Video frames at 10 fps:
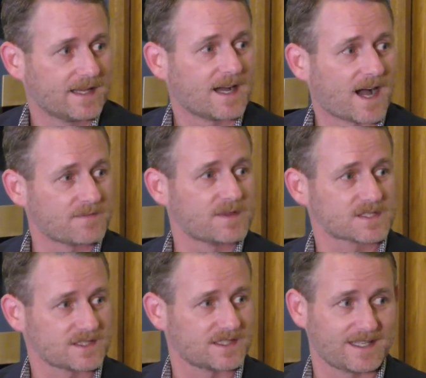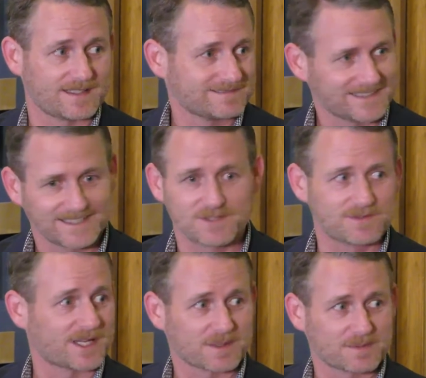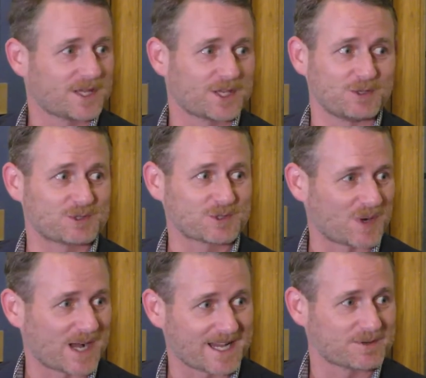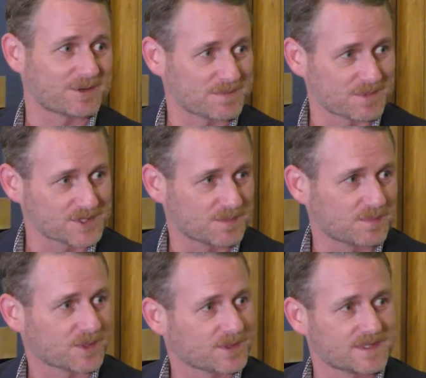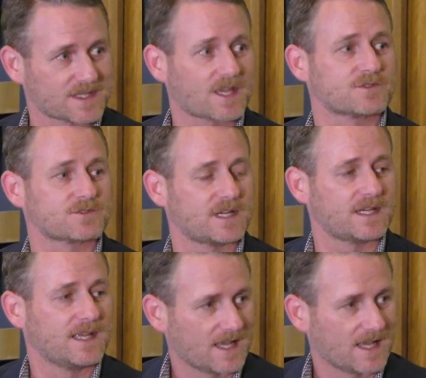Obviously, you've got a huge why, one of the most important in the country.